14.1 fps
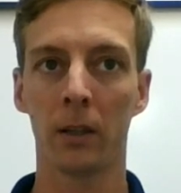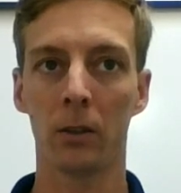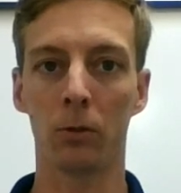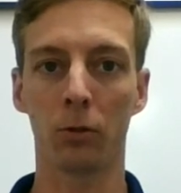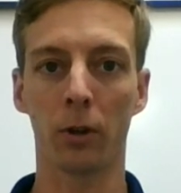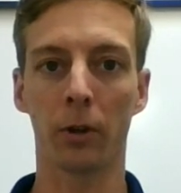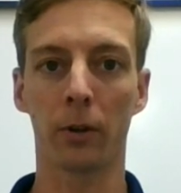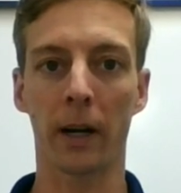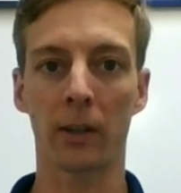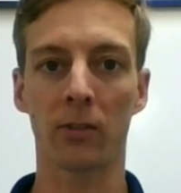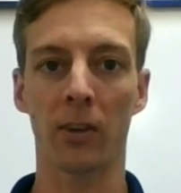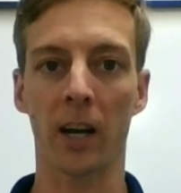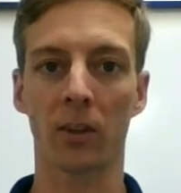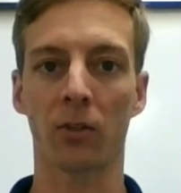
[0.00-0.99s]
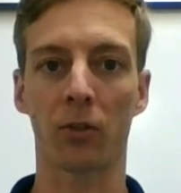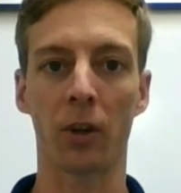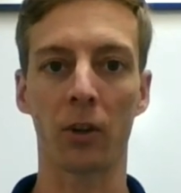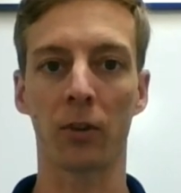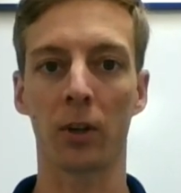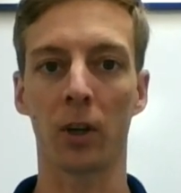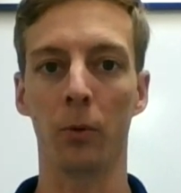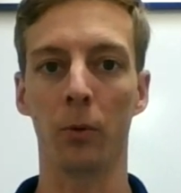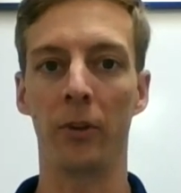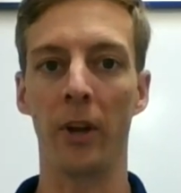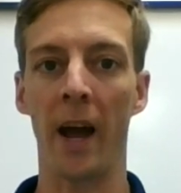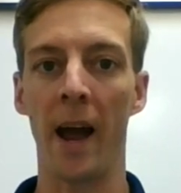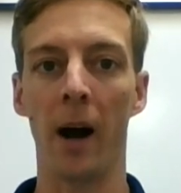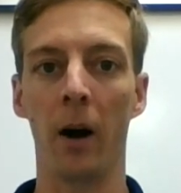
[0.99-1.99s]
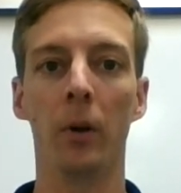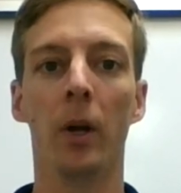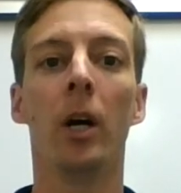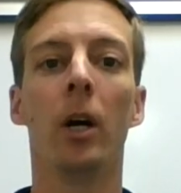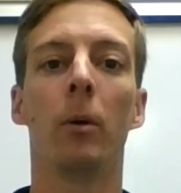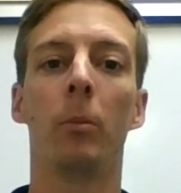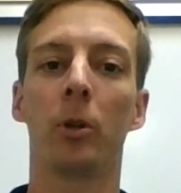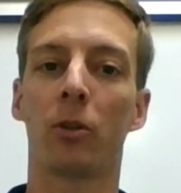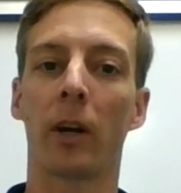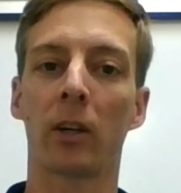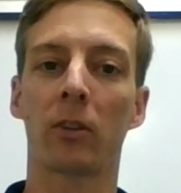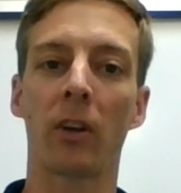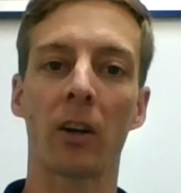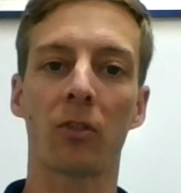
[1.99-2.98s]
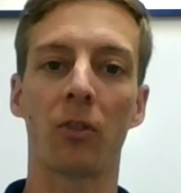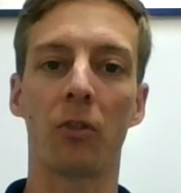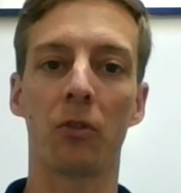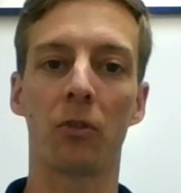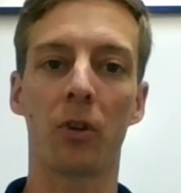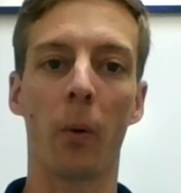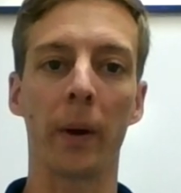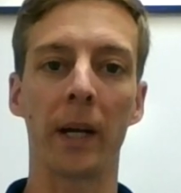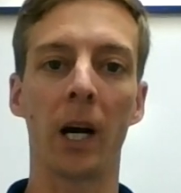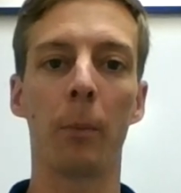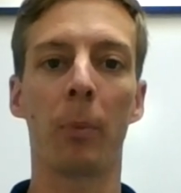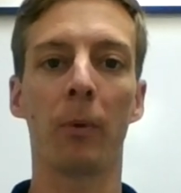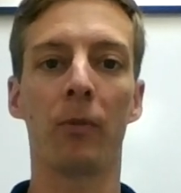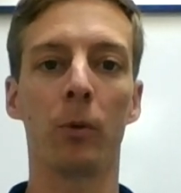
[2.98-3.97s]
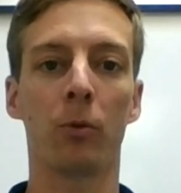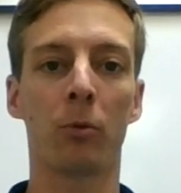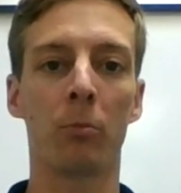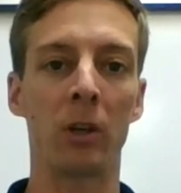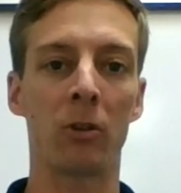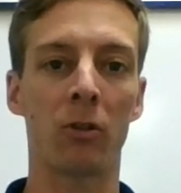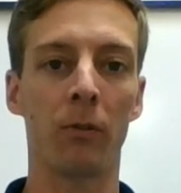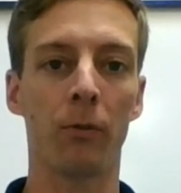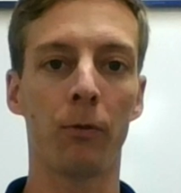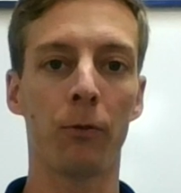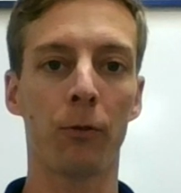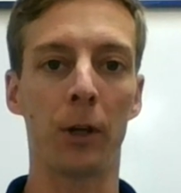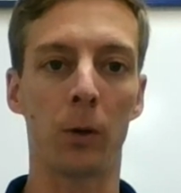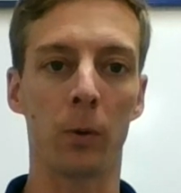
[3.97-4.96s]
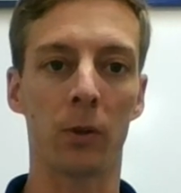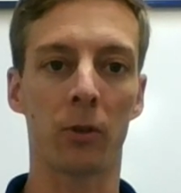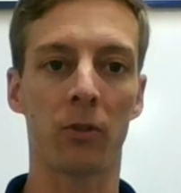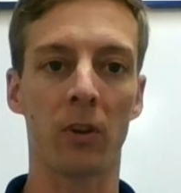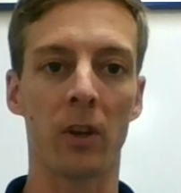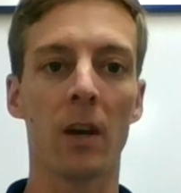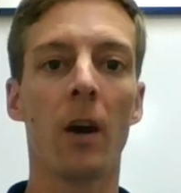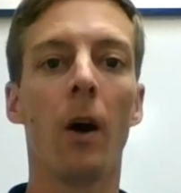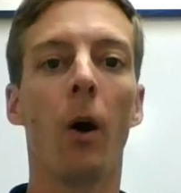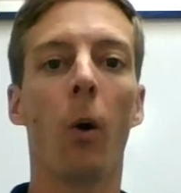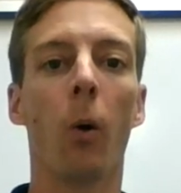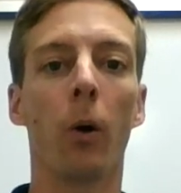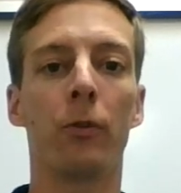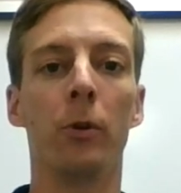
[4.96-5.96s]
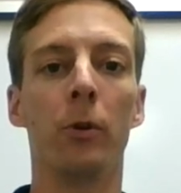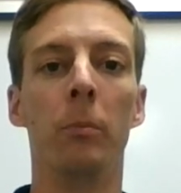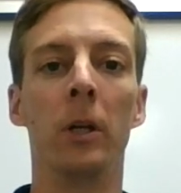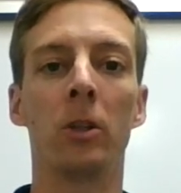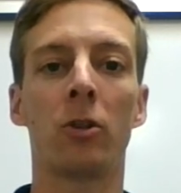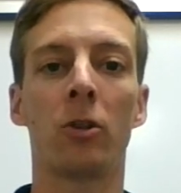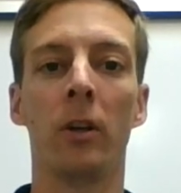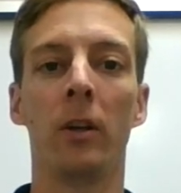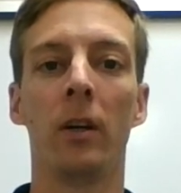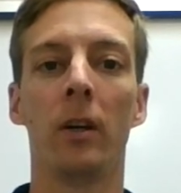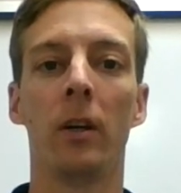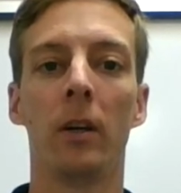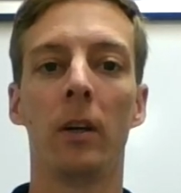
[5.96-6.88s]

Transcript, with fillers: Usually your x axis doesn't go down, but your x axis is going up if you mention frequency or if you mention